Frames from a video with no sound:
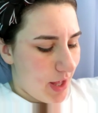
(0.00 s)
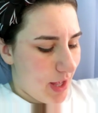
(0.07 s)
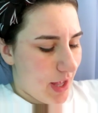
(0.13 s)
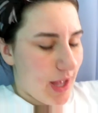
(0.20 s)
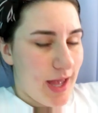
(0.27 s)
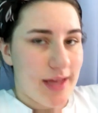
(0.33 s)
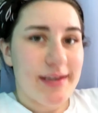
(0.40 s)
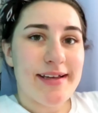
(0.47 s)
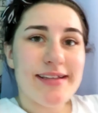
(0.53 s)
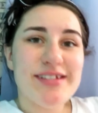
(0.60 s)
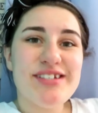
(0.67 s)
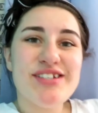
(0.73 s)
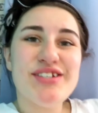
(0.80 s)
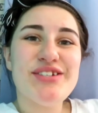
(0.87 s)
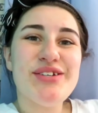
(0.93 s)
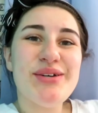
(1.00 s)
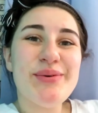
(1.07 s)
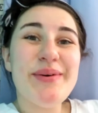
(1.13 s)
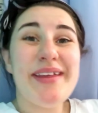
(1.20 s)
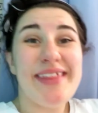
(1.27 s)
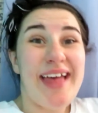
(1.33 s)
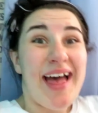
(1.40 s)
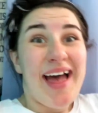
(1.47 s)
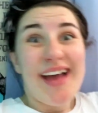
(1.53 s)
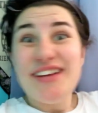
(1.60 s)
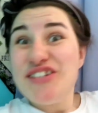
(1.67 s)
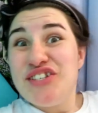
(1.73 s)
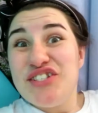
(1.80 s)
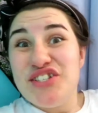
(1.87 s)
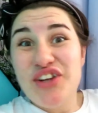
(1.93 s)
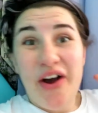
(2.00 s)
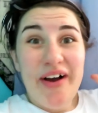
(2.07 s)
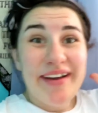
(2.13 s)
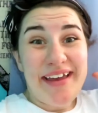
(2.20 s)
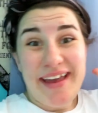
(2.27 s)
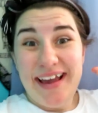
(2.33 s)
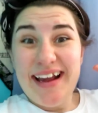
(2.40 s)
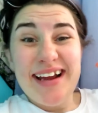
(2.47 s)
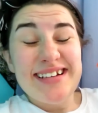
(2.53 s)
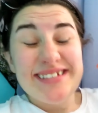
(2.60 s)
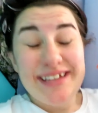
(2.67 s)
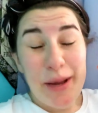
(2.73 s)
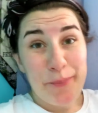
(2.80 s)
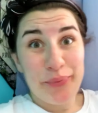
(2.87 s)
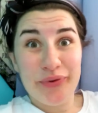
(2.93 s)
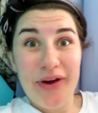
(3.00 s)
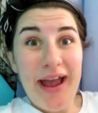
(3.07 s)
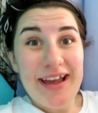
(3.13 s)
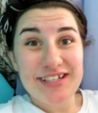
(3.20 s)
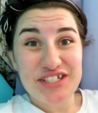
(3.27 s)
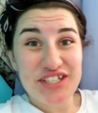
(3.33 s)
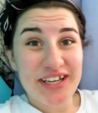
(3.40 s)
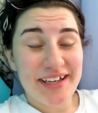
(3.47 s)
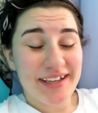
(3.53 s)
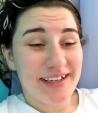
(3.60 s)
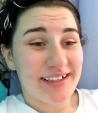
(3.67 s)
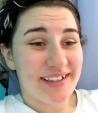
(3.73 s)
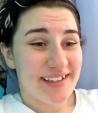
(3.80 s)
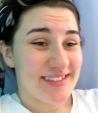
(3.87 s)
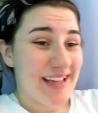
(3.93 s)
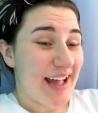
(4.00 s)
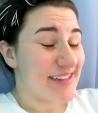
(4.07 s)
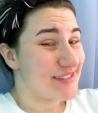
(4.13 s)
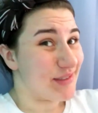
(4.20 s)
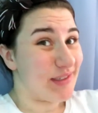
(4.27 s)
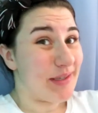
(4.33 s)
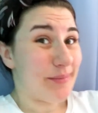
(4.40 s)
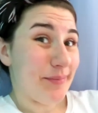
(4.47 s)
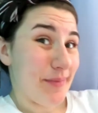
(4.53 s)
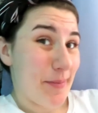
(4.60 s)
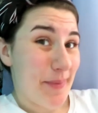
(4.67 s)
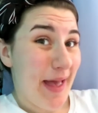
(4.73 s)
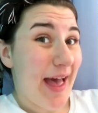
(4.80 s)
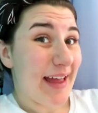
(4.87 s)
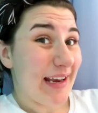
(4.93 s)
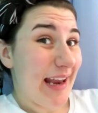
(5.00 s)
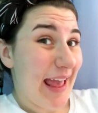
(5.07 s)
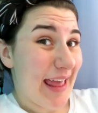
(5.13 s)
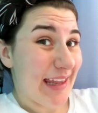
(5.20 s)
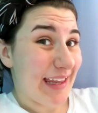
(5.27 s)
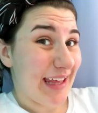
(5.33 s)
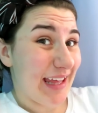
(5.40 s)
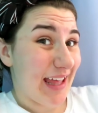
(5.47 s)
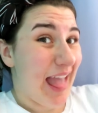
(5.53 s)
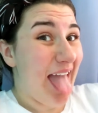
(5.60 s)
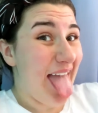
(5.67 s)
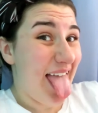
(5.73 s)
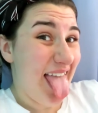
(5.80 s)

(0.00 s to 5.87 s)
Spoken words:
And it's to do with shocking depression, because that's all I'm about lately.